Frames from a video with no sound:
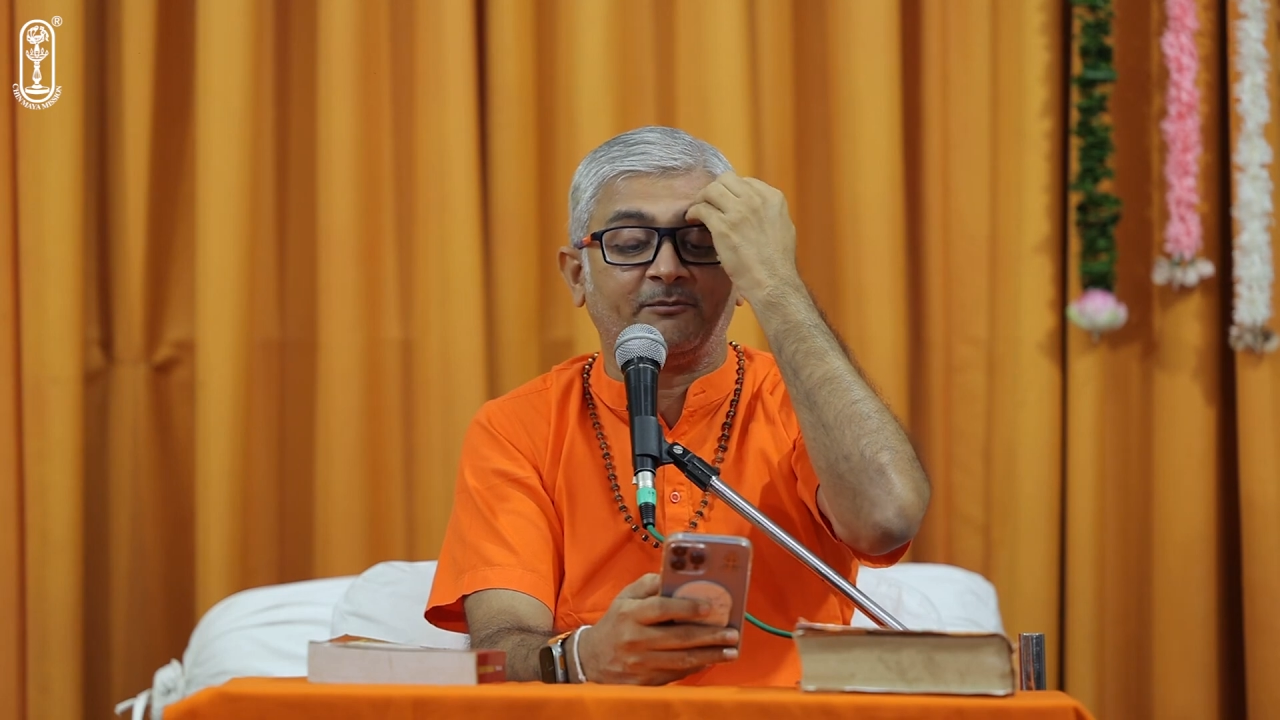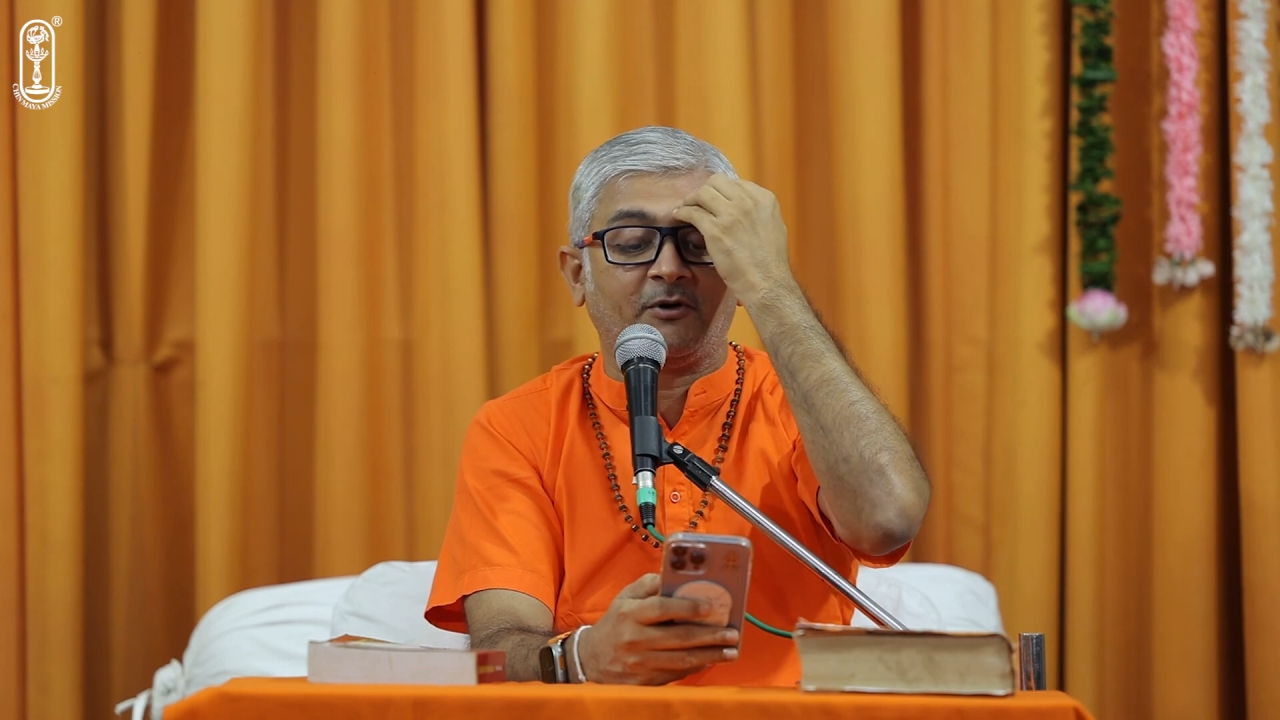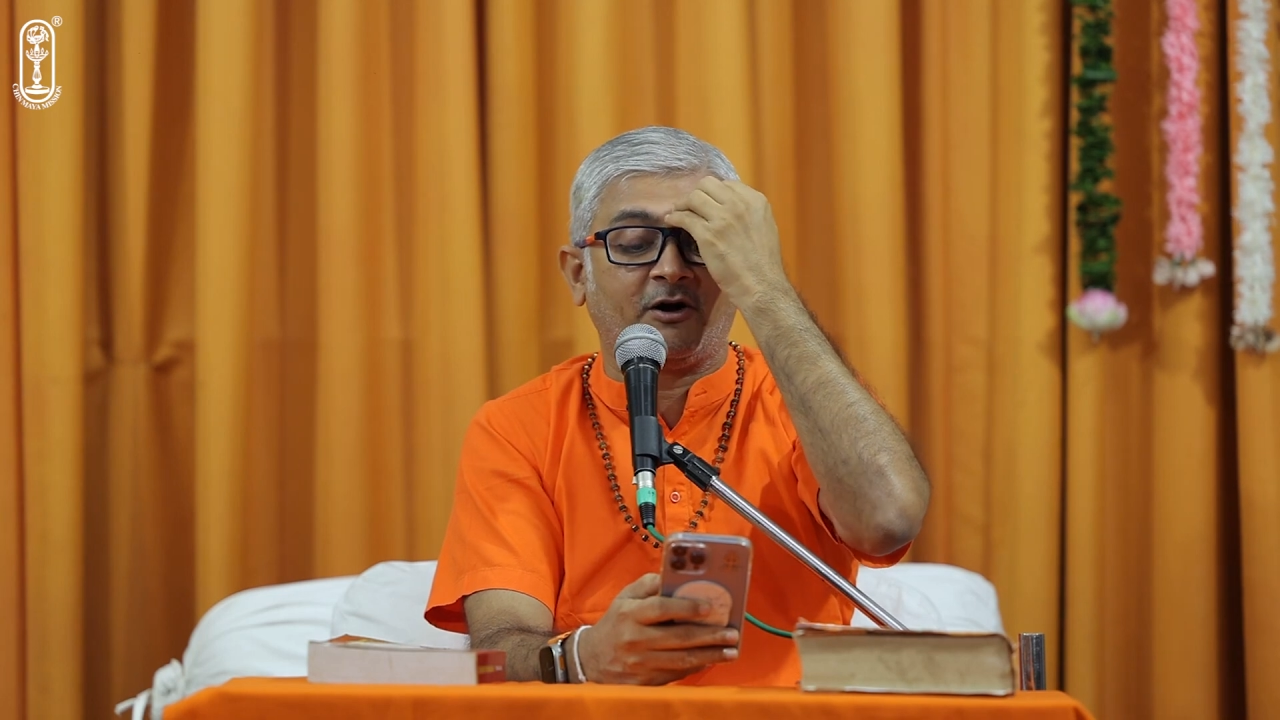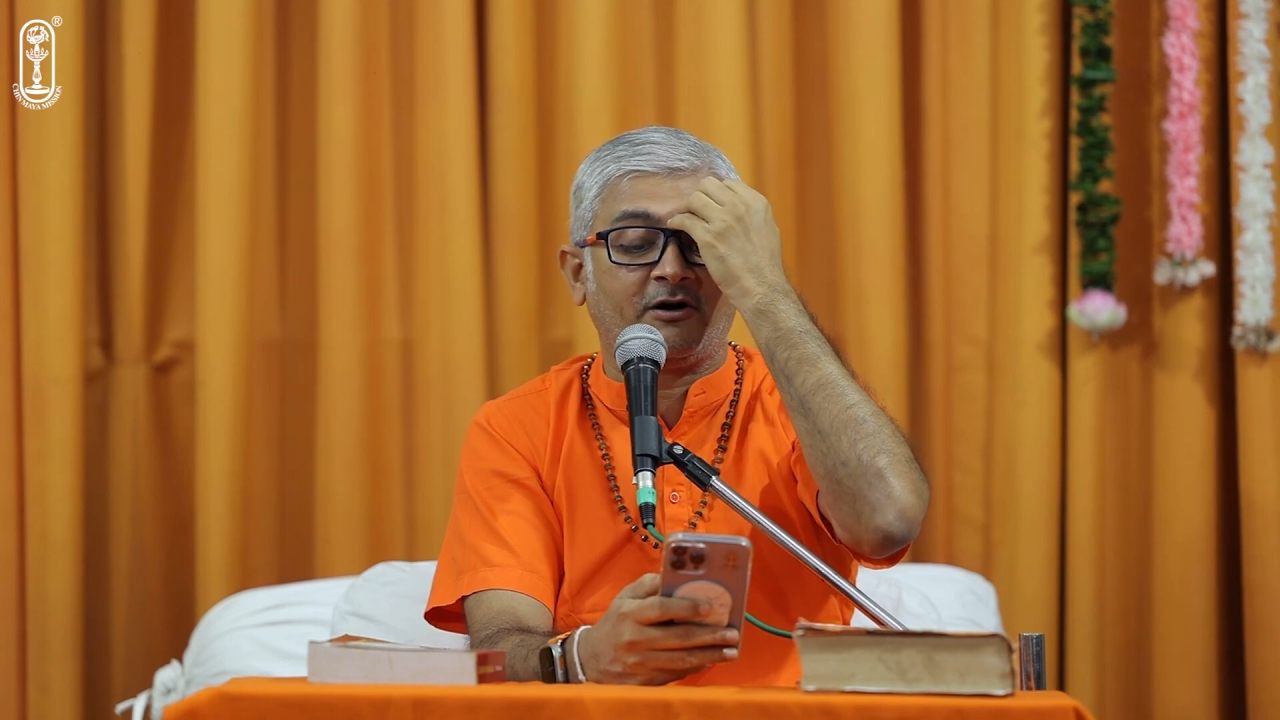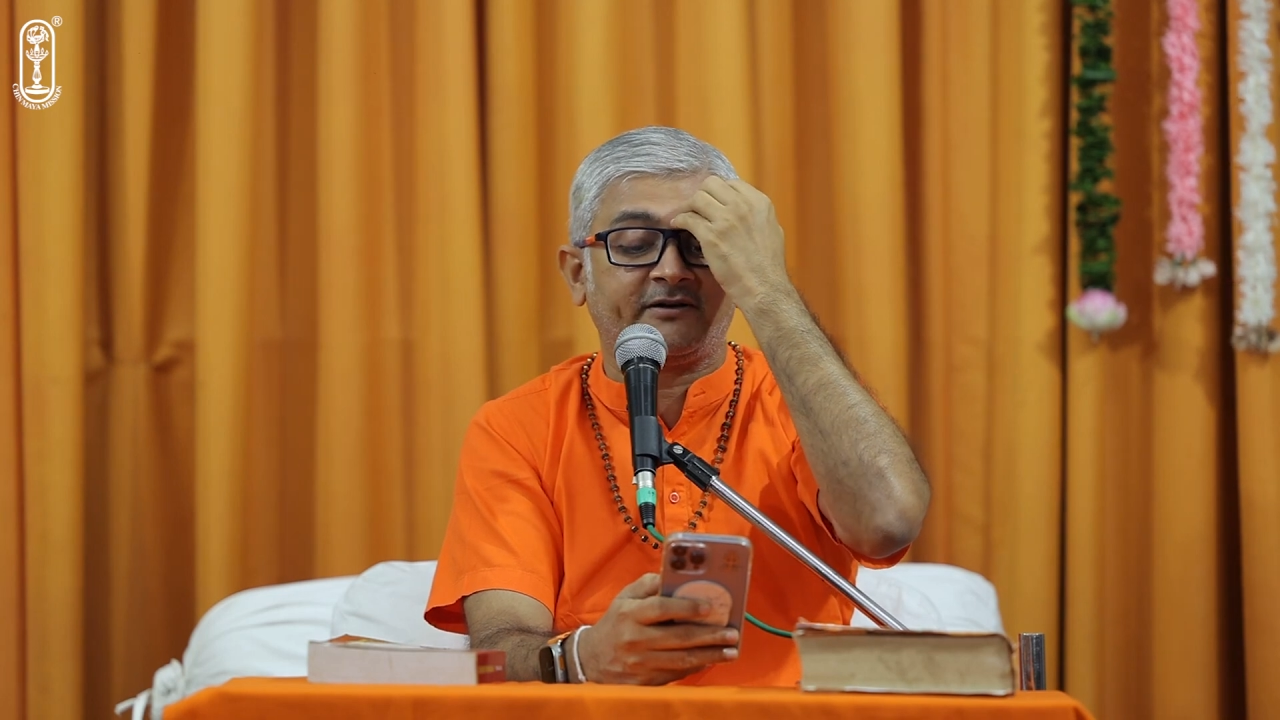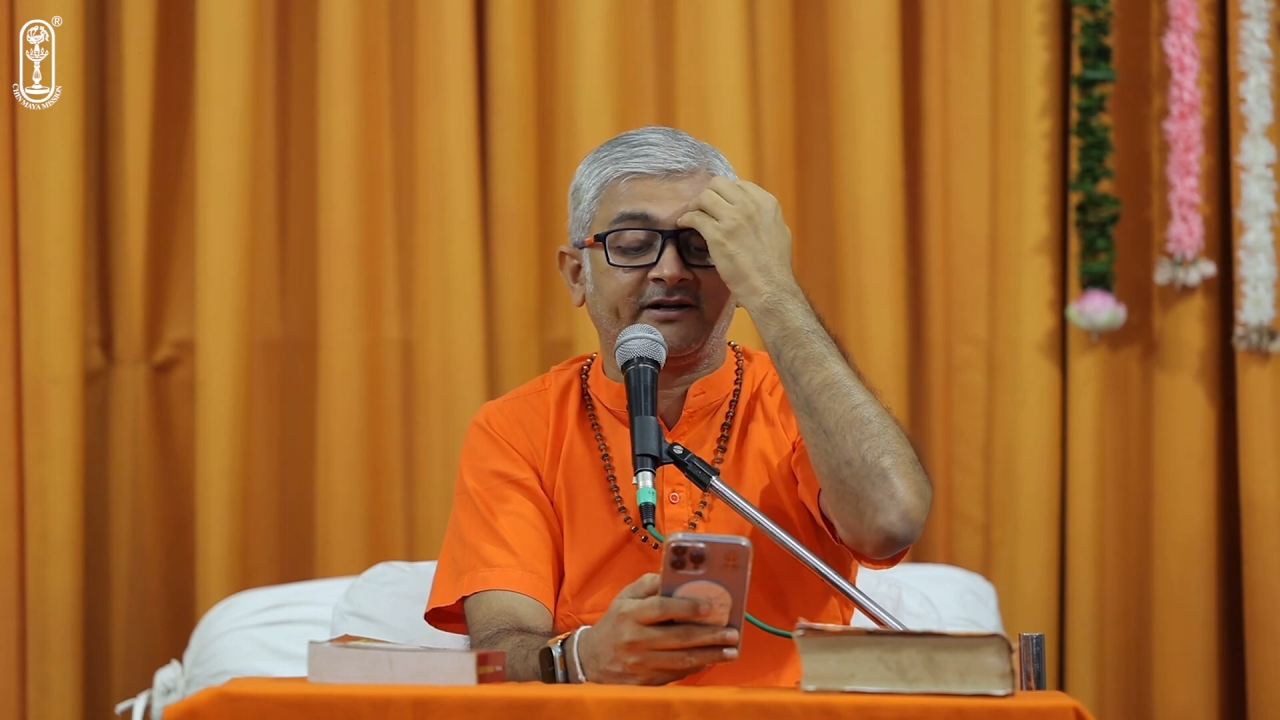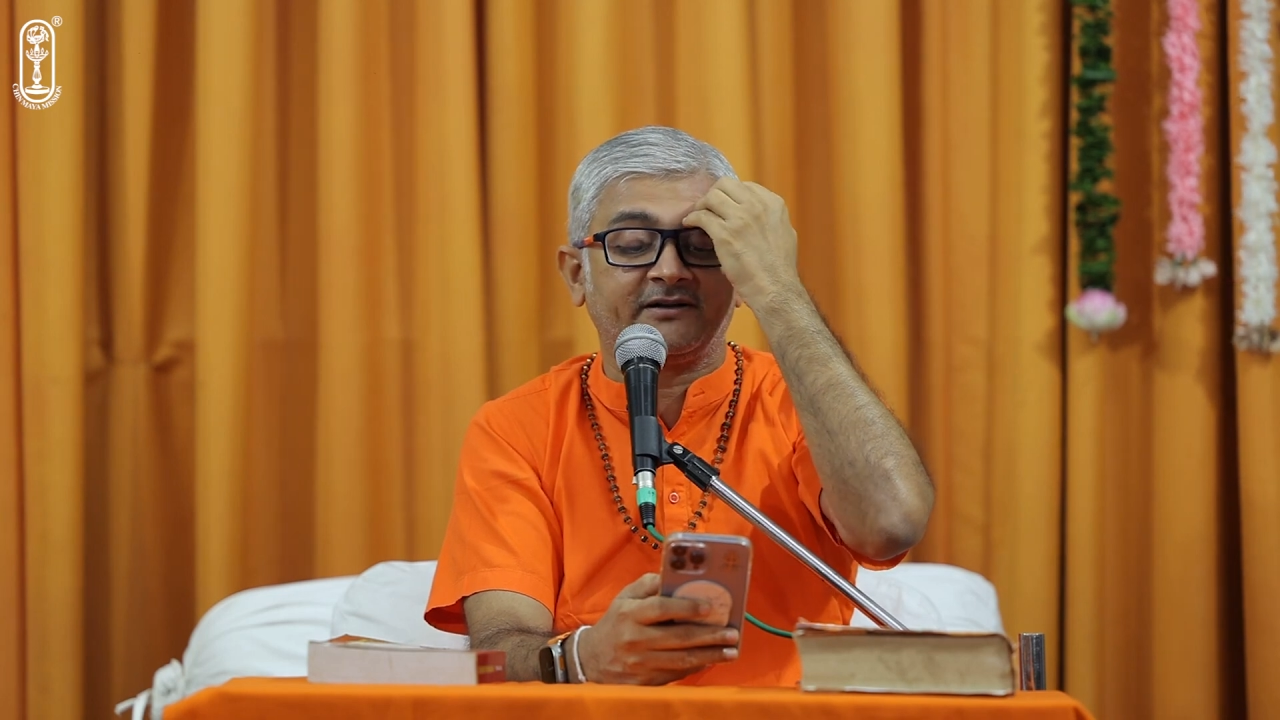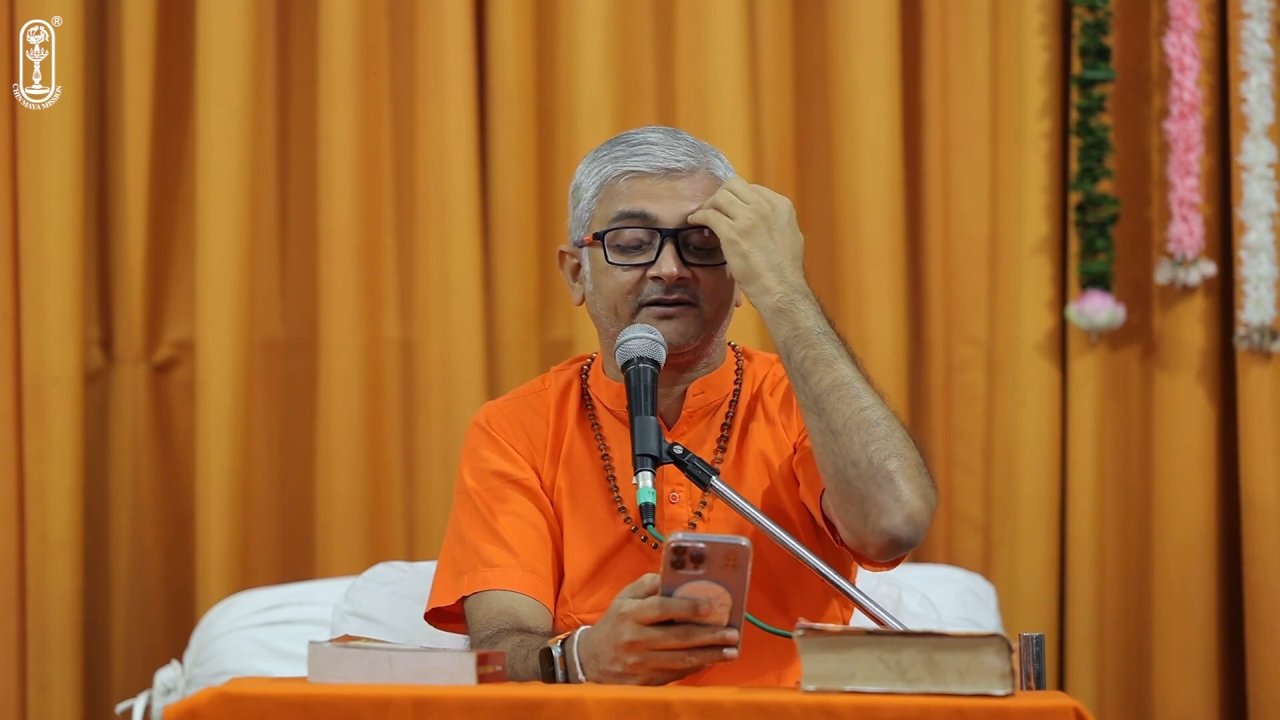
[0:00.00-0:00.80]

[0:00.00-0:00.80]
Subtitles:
born in